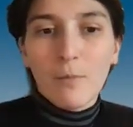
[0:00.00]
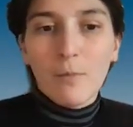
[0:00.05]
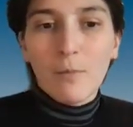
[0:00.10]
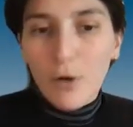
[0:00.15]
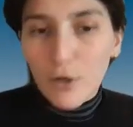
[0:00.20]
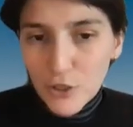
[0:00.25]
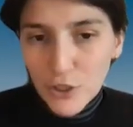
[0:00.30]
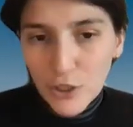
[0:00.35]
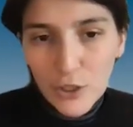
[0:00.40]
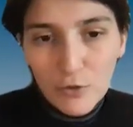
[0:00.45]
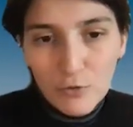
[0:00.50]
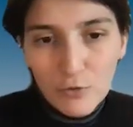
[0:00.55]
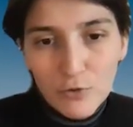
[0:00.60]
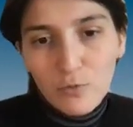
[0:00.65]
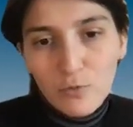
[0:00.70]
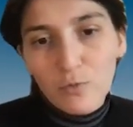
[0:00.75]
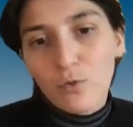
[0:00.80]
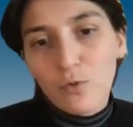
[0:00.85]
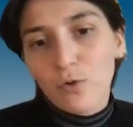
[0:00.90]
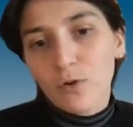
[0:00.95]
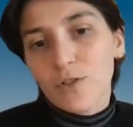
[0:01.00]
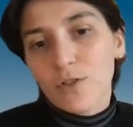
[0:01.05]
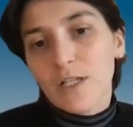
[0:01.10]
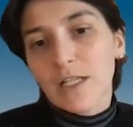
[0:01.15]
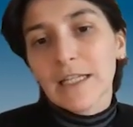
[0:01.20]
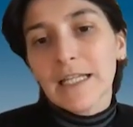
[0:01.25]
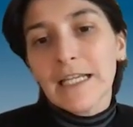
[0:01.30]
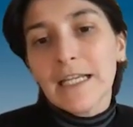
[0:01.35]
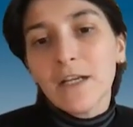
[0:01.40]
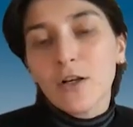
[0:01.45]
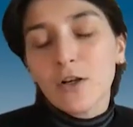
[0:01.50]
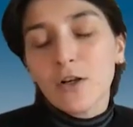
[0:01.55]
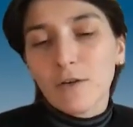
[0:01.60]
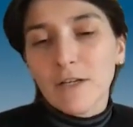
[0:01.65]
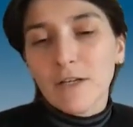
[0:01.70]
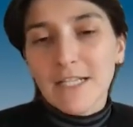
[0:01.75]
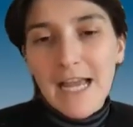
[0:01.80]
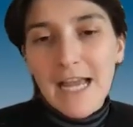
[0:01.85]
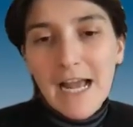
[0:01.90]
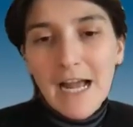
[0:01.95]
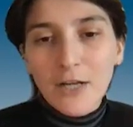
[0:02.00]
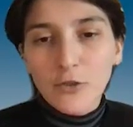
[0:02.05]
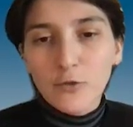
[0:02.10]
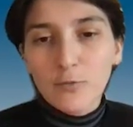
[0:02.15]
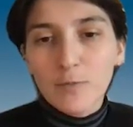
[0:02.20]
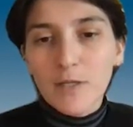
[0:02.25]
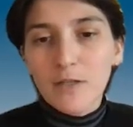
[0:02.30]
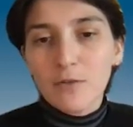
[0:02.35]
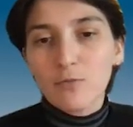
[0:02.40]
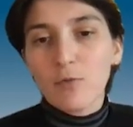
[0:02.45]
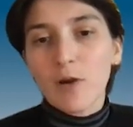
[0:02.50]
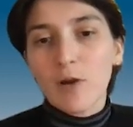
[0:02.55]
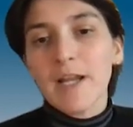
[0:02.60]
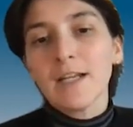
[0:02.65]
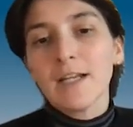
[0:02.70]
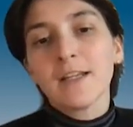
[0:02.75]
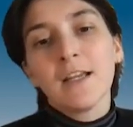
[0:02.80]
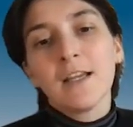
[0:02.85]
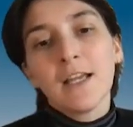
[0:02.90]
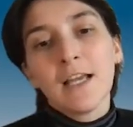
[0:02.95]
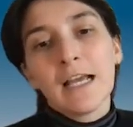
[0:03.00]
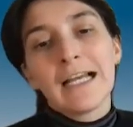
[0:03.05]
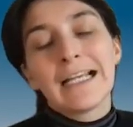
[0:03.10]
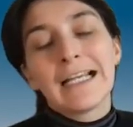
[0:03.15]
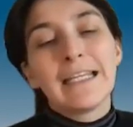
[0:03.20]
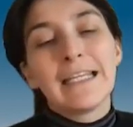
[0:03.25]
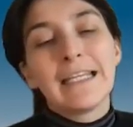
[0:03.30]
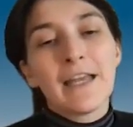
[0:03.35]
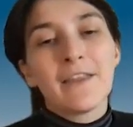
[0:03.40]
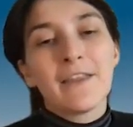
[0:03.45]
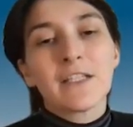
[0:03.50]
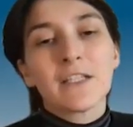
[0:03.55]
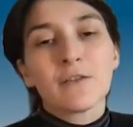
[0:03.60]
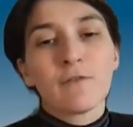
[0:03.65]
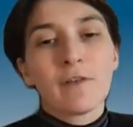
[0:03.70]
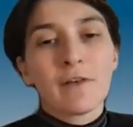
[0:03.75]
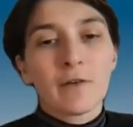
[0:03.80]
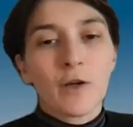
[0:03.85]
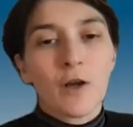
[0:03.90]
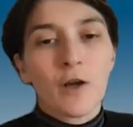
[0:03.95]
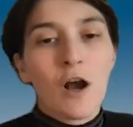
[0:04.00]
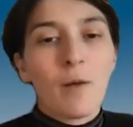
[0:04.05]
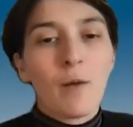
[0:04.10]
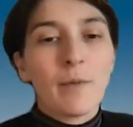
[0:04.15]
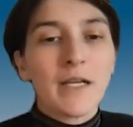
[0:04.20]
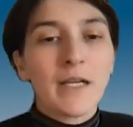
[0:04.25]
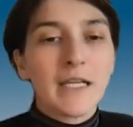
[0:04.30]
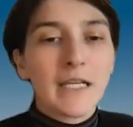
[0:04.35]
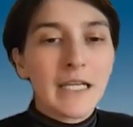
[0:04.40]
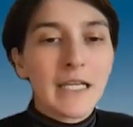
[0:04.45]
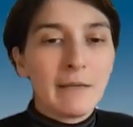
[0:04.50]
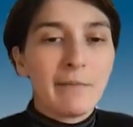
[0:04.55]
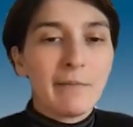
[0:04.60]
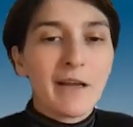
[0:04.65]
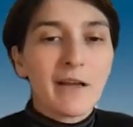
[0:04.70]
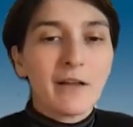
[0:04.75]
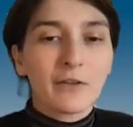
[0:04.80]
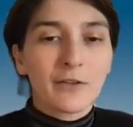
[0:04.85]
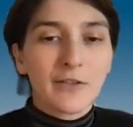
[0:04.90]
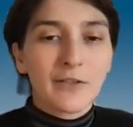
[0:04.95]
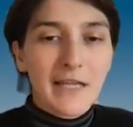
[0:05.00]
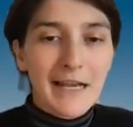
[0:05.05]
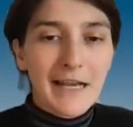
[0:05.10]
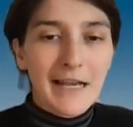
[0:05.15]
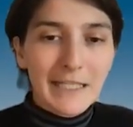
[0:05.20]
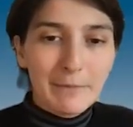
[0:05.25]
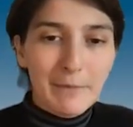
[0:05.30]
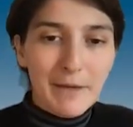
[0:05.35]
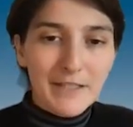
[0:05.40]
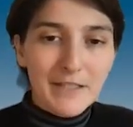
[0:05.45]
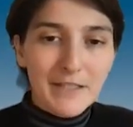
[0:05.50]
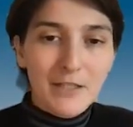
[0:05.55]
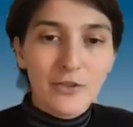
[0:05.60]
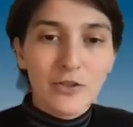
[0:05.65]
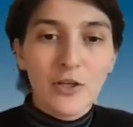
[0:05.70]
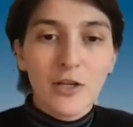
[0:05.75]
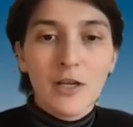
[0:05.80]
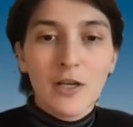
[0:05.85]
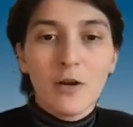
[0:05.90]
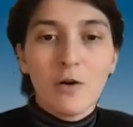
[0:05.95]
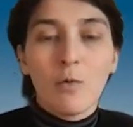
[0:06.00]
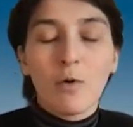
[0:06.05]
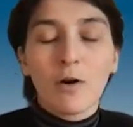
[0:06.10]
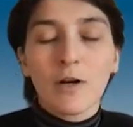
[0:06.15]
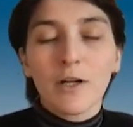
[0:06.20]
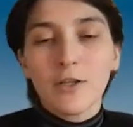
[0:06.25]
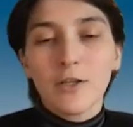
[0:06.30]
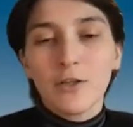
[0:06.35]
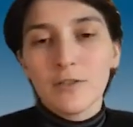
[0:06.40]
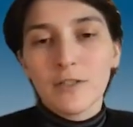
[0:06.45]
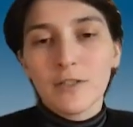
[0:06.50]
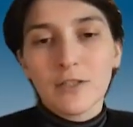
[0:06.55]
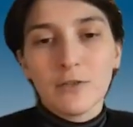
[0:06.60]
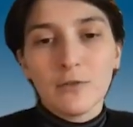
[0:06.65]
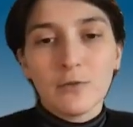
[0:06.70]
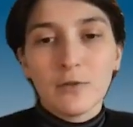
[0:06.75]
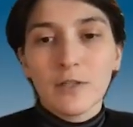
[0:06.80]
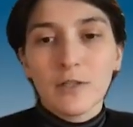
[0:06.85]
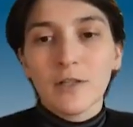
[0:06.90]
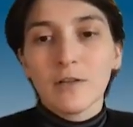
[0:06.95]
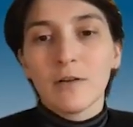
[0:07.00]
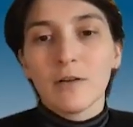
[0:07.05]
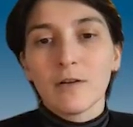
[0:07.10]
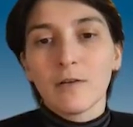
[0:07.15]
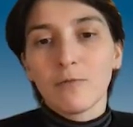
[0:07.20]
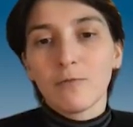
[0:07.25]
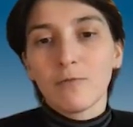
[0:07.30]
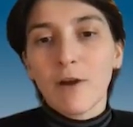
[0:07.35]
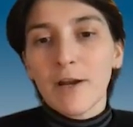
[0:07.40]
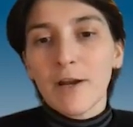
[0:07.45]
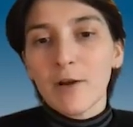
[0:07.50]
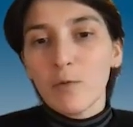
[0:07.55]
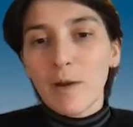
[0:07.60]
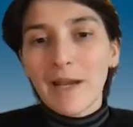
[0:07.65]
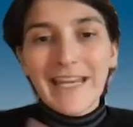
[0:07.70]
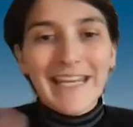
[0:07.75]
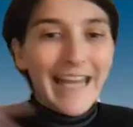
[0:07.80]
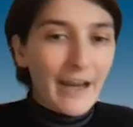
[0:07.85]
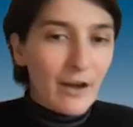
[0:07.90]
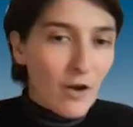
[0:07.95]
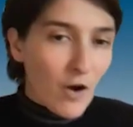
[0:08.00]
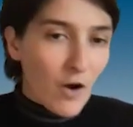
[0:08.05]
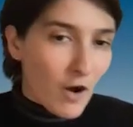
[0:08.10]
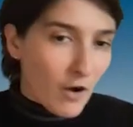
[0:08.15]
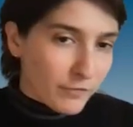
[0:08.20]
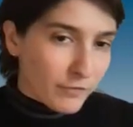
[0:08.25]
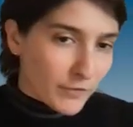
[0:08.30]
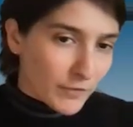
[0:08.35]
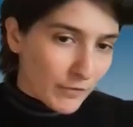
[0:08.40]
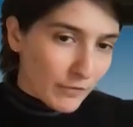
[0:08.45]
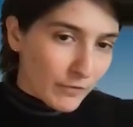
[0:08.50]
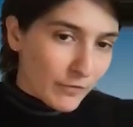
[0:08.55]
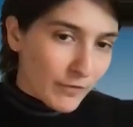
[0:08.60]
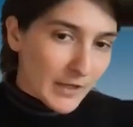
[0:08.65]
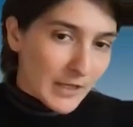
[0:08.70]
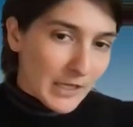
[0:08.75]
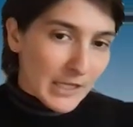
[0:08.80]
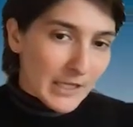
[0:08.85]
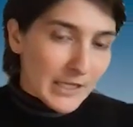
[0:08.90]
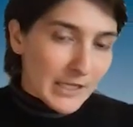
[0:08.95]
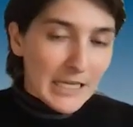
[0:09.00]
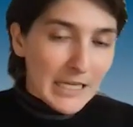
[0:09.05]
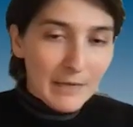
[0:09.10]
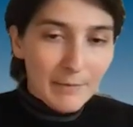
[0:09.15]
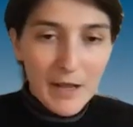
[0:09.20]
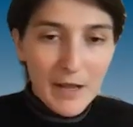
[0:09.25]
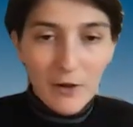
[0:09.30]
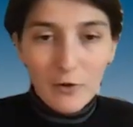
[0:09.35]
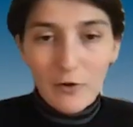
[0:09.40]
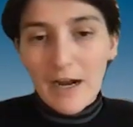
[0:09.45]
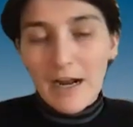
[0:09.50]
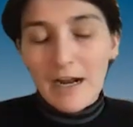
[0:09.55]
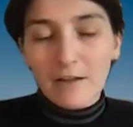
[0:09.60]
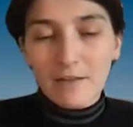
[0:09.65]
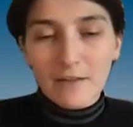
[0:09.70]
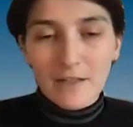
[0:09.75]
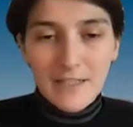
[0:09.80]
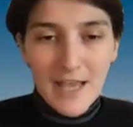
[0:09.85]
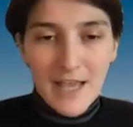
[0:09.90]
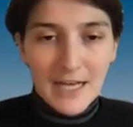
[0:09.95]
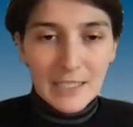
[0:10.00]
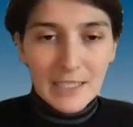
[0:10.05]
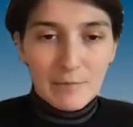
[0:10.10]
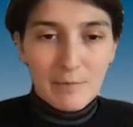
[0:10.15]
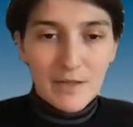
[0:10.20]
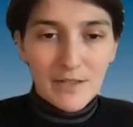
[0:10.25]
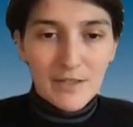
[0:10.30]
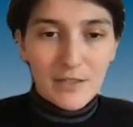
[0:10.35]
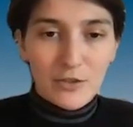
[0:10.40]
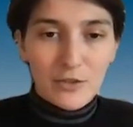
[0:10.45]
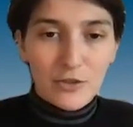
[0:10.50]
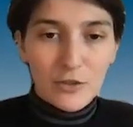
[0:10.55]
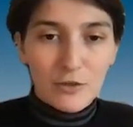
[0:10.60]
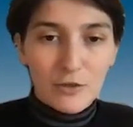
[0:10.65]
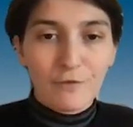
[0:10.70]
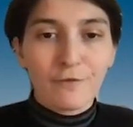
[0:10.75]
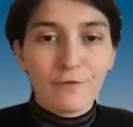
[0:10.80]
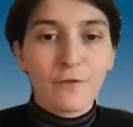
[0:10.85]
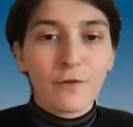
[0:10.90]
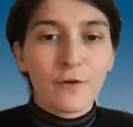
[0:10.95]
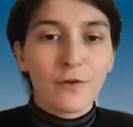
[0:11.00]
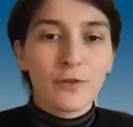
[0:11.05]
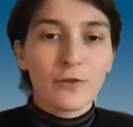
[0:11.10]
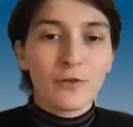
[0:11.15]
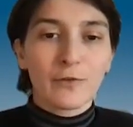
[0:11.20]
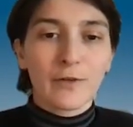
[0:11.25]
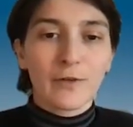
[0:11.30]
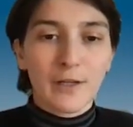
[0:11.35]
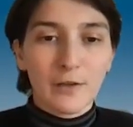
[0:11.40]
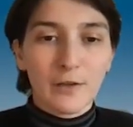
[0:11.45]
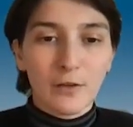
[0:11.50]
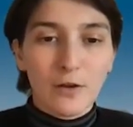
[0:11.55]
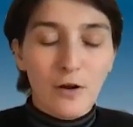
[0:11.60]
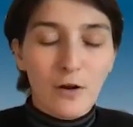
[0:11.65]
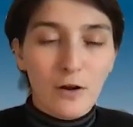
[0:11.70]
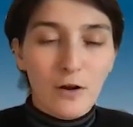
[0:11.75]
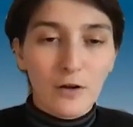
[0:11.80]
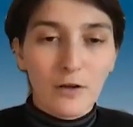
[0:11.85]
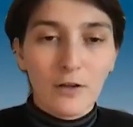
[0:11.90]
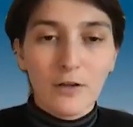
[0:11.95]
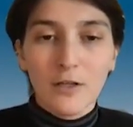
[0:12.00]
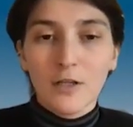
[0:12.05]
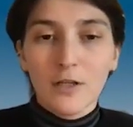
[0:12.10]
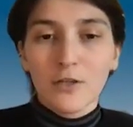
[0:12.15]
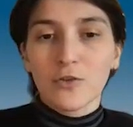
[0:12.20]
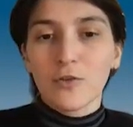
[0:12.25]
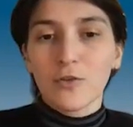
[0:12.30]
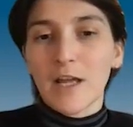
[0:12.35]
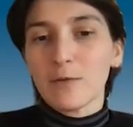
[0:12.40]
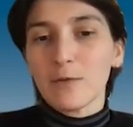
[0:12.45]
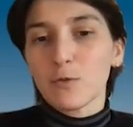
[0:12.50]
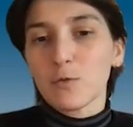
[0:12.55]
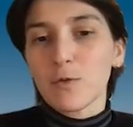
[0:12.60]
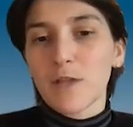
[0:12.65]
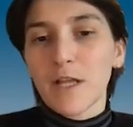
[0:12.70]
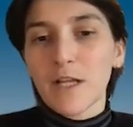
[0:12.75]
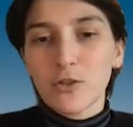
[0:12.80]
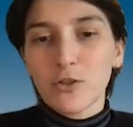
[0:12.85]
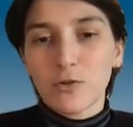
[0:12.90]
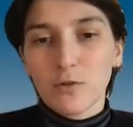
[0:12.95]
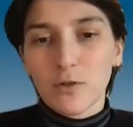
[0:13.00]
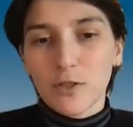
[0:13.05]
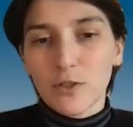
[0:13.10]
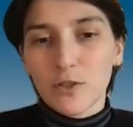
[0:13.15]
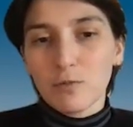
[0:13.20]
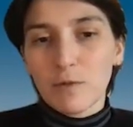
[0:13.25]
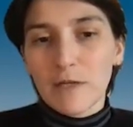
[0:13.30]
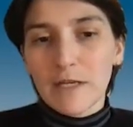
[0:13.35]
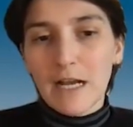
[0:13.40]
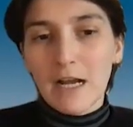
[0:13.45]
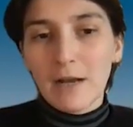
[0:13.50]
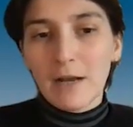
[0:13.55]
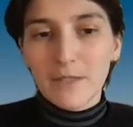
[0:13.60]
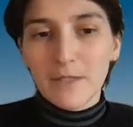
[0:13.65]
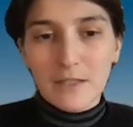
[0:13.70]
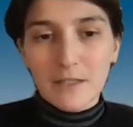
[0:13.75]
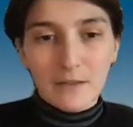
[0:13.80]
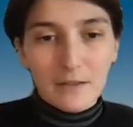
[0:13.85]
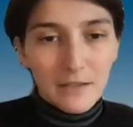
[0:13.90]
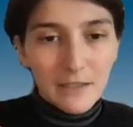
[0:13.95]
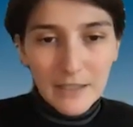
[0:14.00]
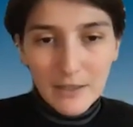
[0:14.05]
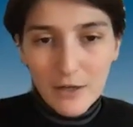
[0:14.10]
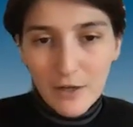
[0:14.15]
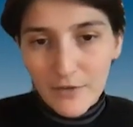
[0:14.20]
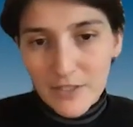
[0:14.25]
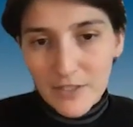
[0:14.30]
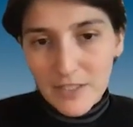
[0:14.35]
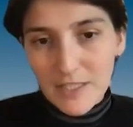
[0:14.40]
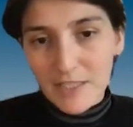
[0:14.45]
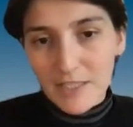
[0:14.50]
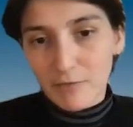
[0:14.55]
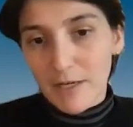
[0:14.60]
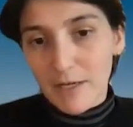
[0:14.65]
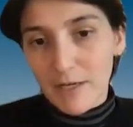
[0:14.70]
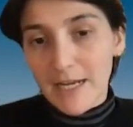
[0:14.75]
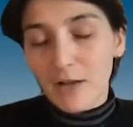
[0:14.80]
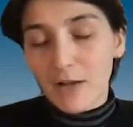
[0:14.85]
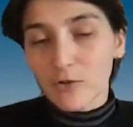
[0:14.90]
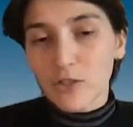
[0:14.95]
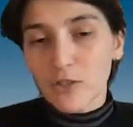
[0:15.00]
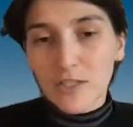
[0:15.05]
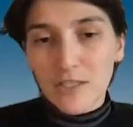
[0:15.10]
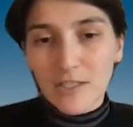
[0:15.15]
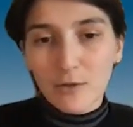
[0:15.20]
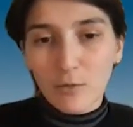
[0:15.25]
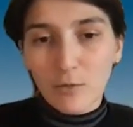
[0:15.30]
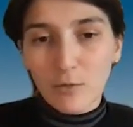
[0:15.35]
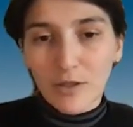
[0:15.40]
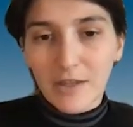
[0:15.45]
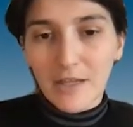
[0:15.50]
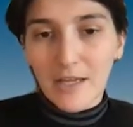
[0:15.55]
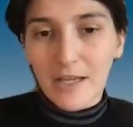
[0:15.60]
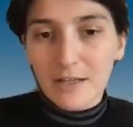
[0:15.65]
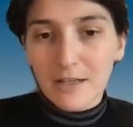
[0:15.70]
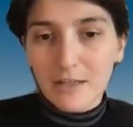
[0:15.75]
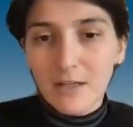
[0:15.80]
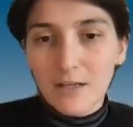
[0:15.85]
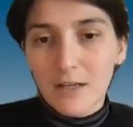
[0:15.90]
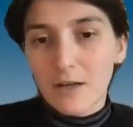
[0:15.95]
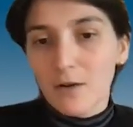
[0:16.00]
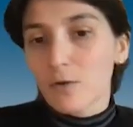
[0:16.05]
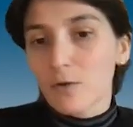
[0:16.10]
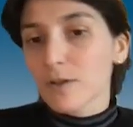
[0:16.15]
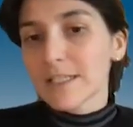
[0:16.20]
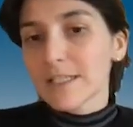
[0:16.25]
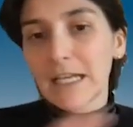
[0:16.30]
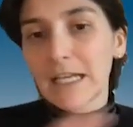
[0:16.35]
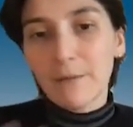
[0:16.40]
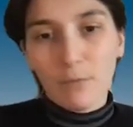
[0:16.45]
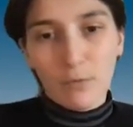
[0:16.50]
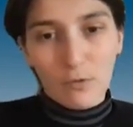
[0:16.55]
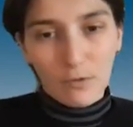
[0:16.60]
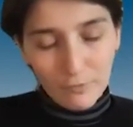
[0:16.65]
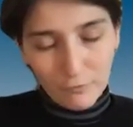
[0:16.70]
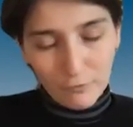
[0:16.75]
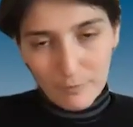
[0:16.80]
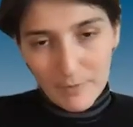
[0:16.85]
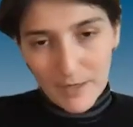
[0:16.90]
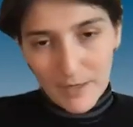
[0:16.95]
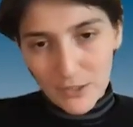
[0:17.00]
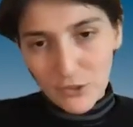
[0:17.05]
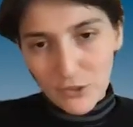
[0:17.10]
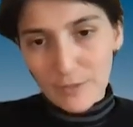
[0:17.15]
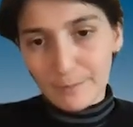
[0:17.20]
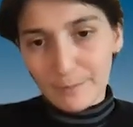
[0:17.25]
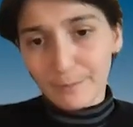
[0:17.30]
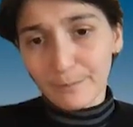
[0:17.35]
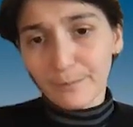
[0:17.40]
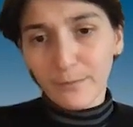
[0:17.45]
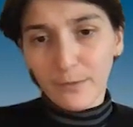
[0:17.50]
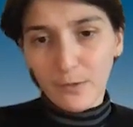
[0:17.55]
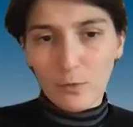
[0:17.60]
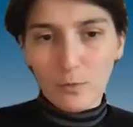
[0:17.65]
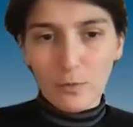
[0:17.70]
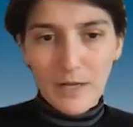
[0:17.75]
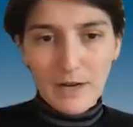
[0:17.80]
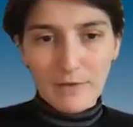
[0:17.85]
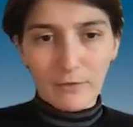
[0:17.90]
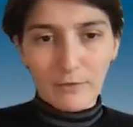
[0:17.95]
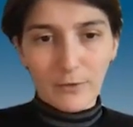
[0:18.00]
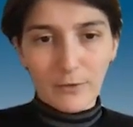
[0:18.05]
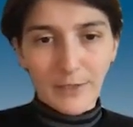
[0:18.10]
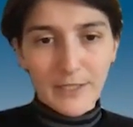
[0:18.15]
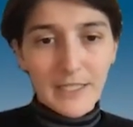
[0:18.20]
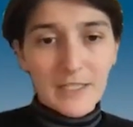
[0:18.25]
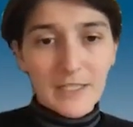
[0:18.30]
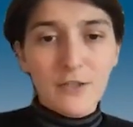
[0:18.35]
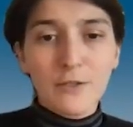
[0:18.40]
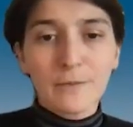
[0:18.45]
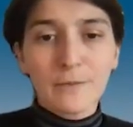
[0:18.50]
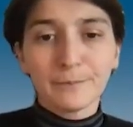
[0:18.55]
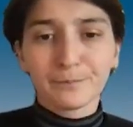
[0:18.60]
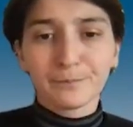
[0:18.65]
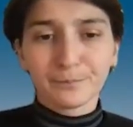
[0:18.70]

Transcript: Pushing you towards a link or attachment, right? Again, this is very common in email or text message, wanting you to right away get off of the email or out of the text message to further it along. So that's where that short and sweet comes in. Click on this link right now to deal with it or to get more information or whatever it is.